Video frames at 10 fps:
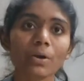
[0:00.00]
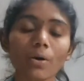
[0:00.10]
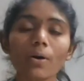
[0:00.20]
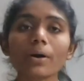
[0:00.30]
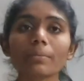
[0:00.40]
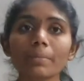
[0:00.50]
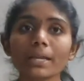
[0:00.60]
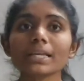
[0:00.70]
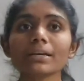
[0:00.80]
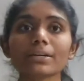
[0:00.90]
or
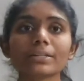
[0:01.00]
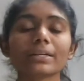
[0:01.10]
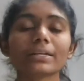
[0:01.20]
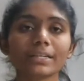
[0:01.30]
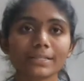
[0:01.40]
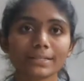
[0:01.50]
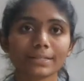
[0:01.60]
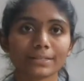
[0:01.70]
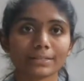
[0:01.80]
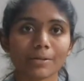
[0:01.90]
many other
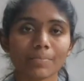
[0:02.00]
diseases,